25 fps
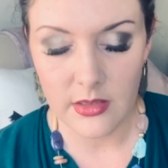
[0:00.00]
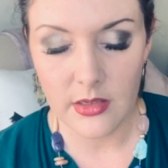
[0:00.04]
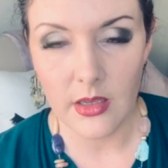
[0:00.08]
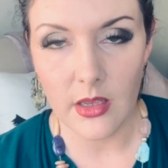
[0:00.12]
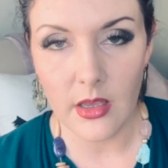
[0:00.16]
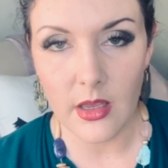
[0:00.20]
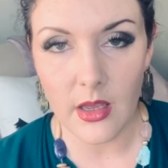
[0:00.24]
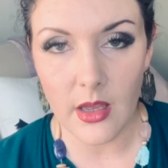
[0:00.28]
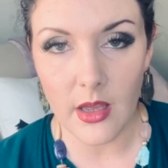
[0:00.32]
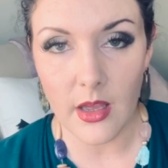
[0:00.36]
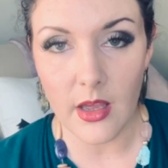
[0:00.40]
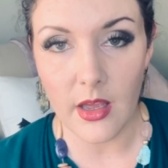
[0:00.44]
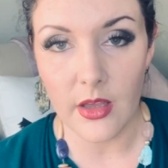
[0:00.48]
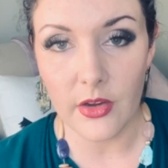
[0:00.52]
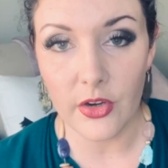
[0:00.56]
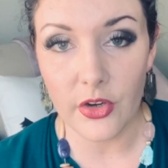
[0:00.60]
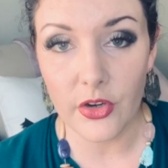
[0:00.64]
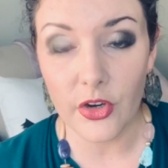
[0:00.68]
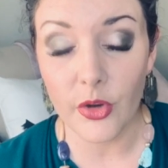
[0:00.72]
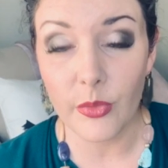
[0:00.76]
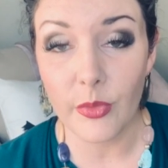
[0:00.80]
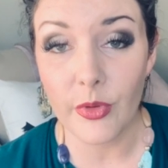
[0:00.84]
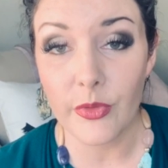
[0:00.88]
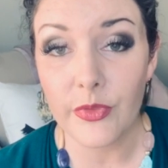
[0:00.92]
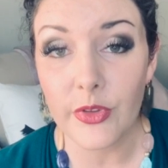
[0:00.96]

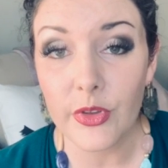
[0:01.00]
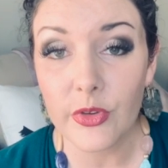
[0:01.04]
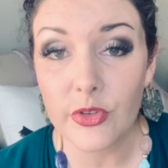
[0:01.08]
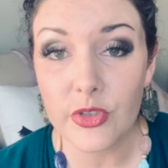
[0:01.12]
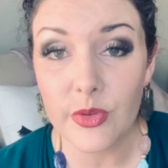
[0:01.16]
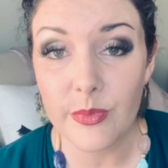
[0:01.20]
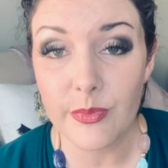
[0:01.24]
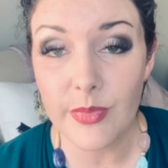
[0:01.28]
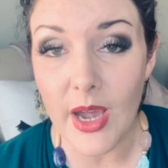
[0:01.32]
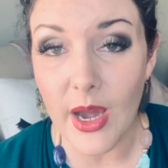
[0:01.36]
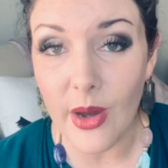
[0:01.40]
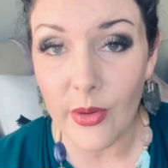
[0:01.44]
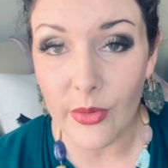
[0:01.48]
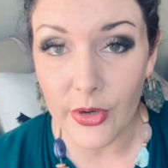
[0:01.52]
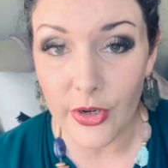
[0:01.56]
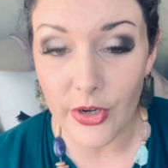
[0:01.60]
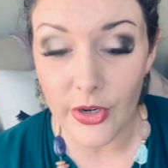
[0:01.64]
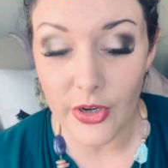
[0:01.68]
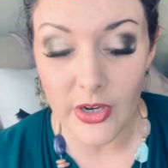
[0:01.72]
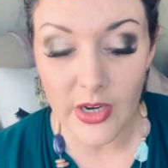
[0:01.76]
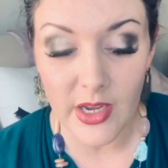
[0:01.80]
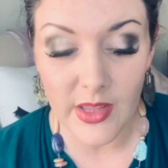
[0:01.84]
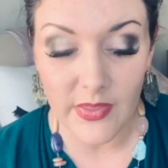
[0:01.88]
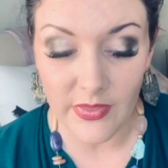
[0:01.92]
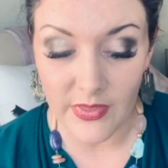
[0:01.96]
Chroma Fusion
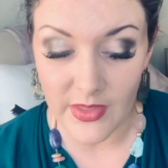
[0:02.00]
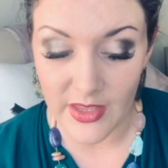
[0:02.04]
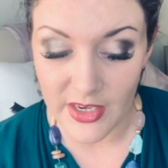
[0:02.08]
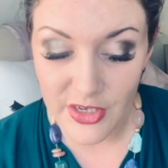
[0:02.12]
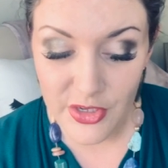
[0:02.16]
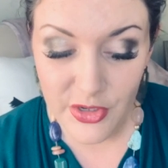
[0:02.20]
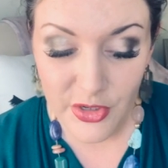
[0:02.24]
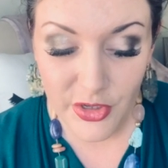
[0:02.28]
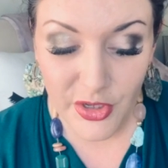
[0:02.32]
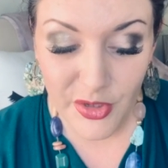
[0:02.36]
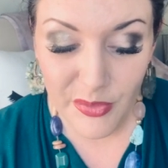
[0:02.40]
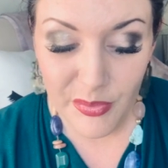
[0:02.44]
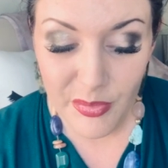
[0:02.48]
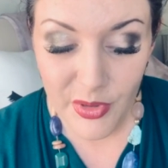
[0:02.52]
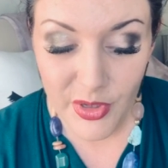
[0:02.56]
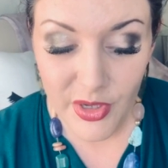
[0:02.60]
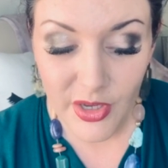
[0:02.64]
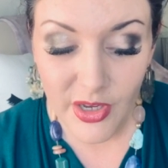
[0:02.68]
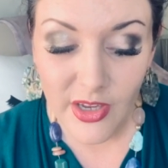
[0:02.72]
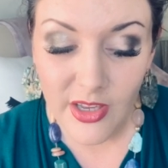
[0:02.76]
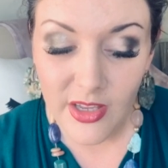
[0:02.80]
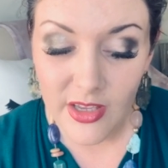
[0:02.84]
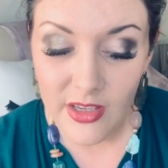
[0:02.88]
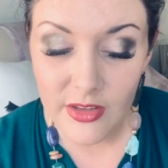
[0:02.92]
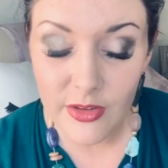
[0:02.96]
powder, and then you could
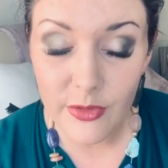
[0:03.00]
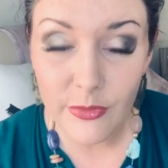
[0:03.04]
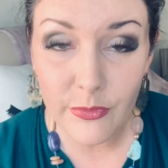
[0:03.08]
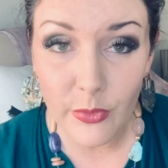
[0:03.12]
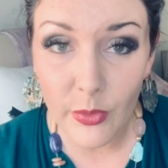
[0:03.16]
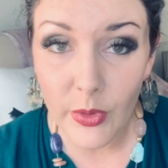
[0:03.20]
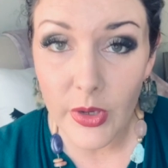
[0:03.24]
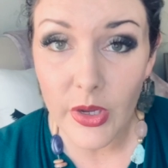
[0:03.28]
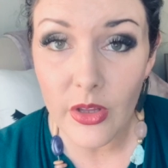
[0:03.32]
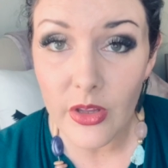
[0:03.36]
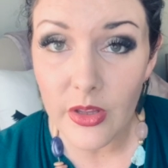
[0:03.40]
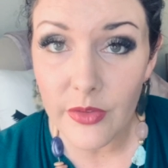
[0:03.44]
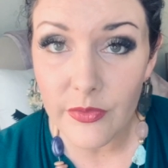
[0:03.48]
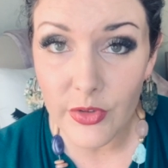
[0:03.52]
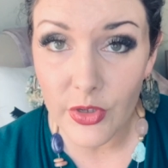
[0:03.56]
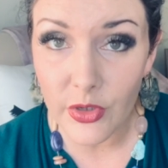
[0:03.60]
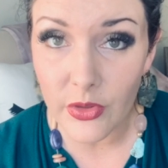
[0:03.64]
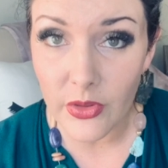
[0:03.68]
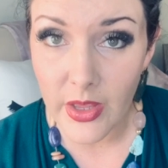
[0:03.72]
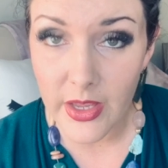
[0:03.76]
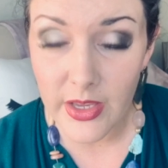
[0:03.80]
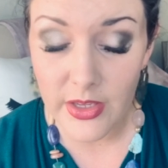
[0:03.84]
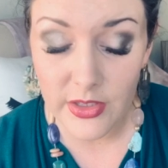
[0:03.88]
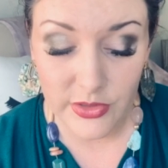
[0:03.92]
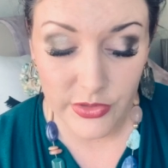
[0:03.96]
put the foil if you're
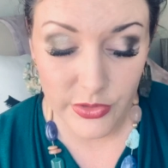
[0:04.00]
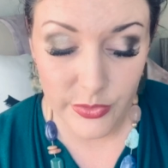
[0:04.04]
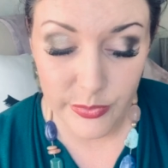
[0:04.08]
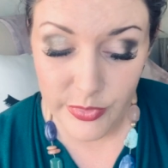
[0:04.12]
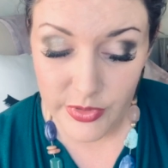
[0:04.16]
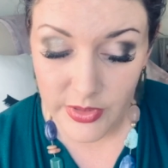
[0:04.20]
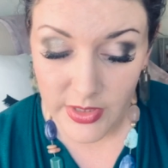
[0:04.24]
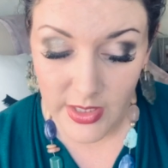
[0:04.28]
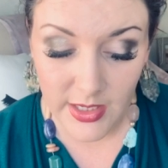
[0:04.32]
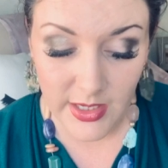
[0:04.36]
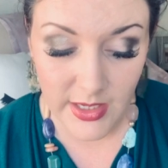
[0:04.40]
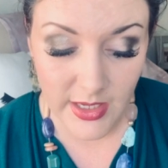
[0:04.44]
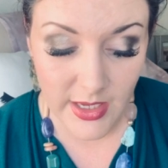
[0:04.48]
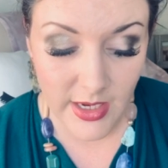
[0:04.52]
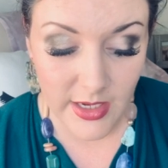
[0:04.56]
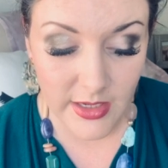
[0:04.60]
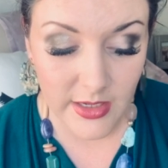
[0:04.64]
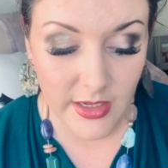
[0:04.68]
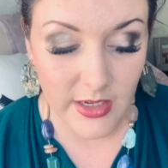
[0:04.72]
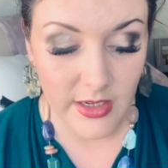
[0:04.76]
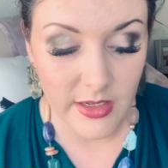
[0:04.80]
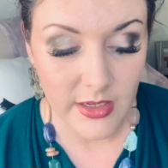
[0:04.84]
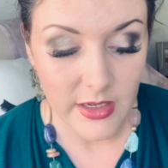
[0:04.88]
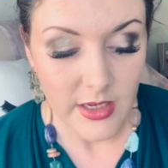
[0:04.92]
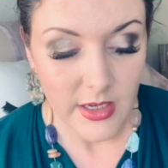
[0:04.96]
like super
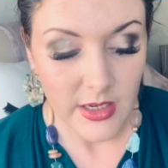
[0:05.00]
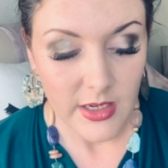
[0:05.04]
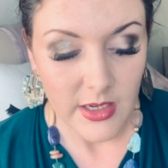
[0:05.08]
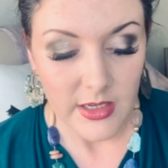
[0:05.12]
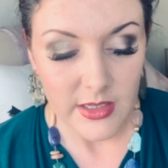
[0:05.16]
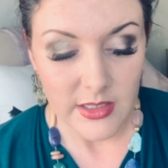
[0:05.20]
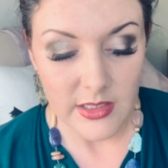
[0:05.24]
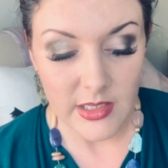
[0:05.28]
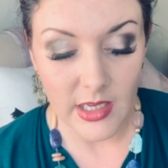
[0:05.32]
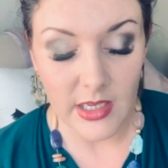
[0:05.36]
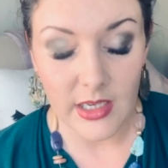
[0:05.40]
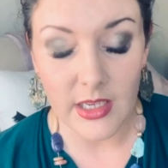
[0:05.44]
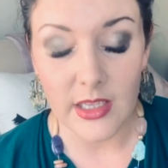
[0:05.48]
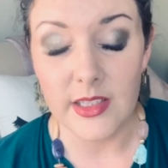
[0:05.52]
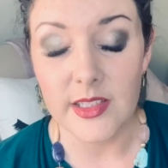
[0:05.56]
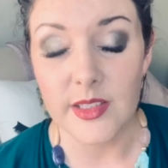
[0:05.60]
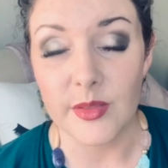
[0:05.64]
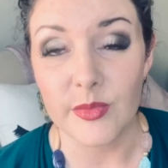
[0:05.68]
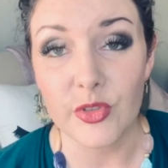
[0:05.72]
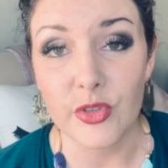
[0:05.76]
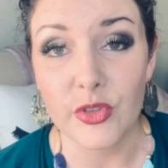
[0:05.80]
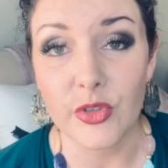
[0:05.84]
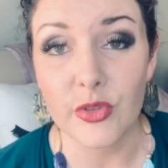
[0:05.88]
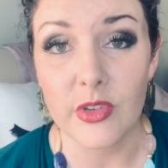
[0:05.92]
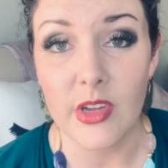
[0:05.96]
dedicated to getting some
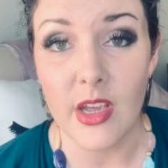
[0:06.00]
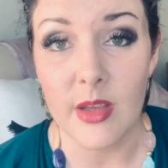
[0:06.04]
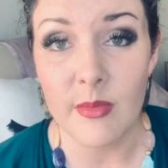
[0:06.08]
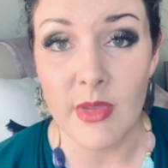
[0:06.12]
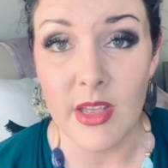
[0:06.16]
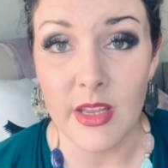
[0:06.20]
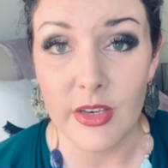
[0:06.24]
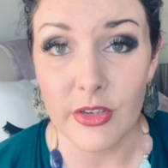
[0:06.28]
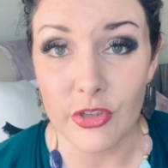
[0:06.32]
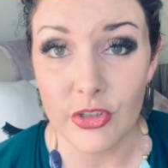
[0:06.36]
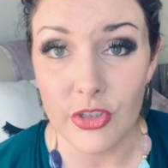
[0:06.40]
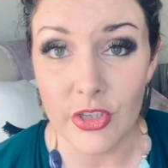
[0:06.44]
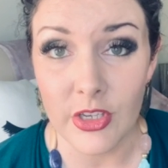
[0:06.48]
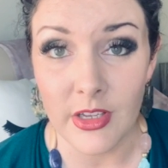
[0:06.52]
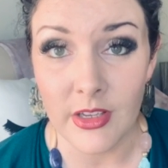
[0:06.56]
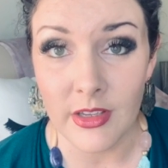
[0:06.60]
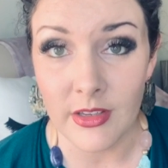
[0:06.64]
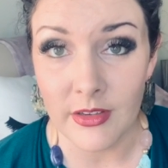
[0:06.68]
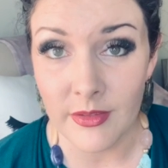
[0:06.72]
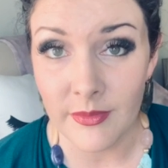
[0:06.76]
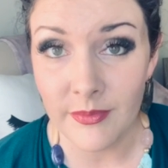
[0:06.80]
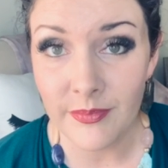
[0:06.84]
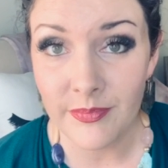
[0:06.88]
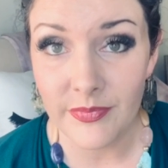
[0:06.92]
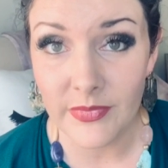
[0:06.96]
true
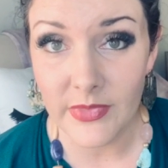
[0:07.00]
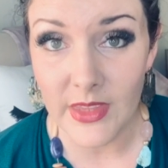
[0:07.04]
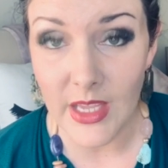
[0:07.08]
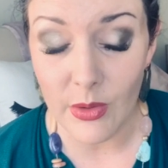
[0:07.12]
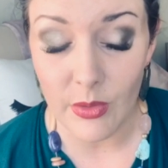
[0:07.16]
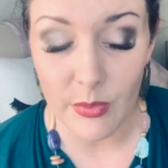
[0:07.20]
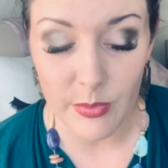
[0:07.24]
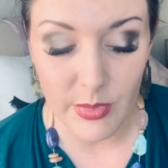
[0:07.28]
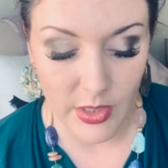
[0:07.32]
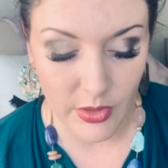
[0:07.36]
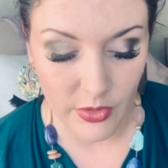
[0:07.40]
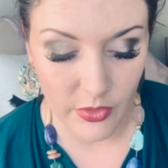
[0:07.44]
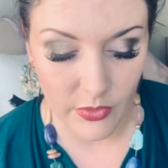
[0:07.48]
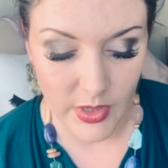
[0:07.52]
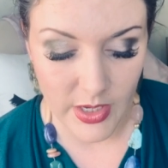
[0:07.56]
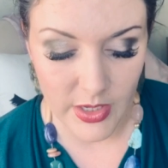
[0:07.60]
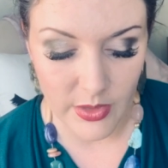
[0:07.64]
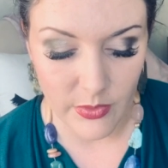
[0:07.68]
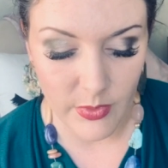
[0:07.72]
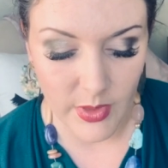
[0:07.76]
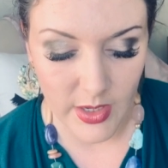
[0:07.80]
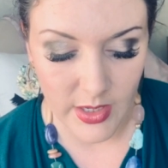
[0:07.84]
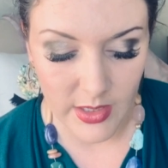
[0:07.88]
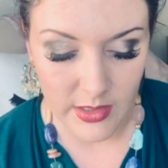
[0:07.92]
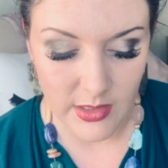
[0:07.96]
dimension. That would be a great
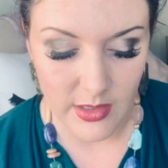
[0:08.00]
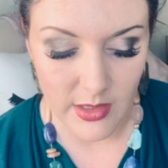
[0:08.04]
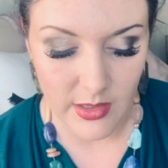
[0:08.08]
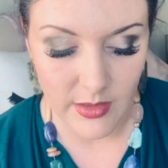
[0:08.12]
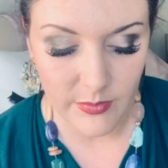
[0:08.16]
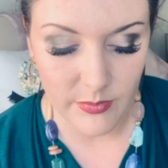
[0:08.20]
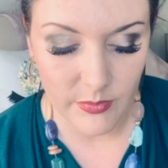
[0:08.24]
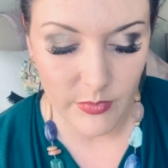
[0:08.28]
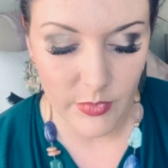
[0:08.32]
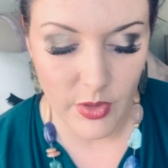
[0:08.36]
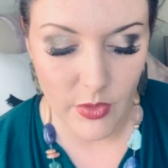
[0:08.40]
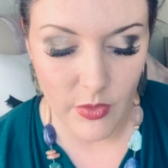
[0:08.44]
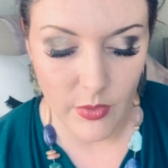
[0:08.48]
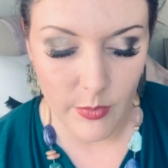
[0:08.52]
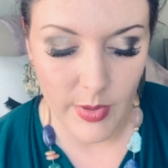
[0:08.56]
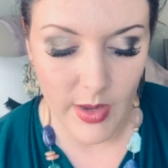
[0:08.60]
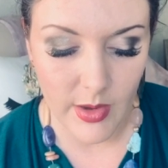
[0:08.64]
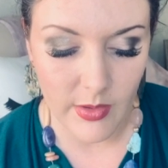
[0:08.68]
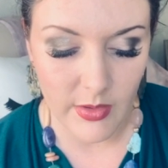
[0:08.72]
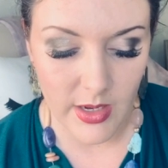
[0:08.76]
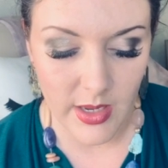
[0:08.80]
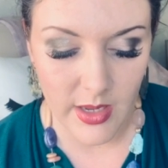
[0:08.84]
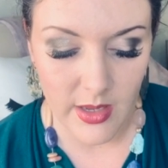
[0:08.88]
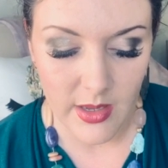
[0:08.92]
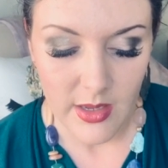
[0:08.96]
way to go about
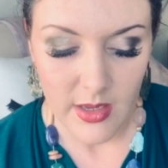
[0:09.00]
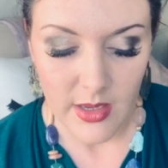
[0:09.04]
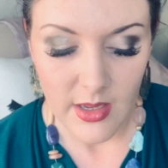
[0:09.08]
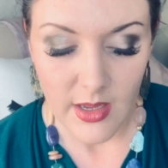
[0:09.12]
it.